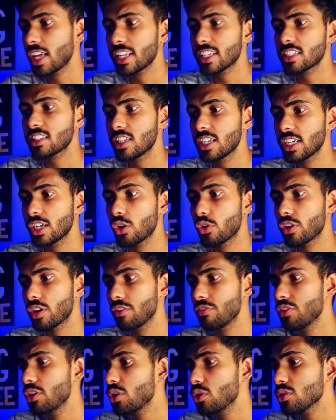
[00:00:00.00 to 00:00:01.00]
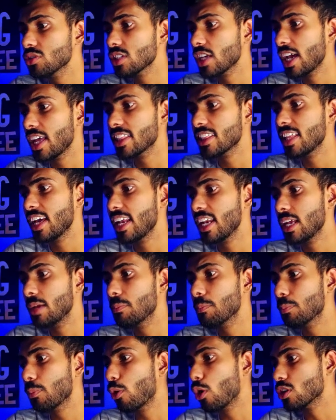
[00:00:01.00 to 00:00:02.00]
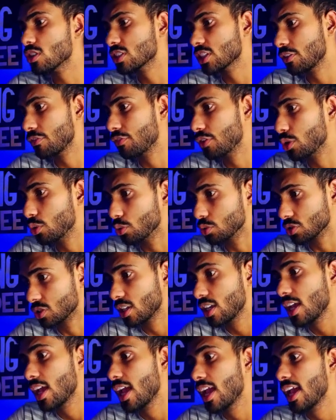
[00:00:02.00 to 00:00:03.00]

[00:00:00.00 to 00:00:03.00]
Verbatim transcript: then click on reviews and then import reviews.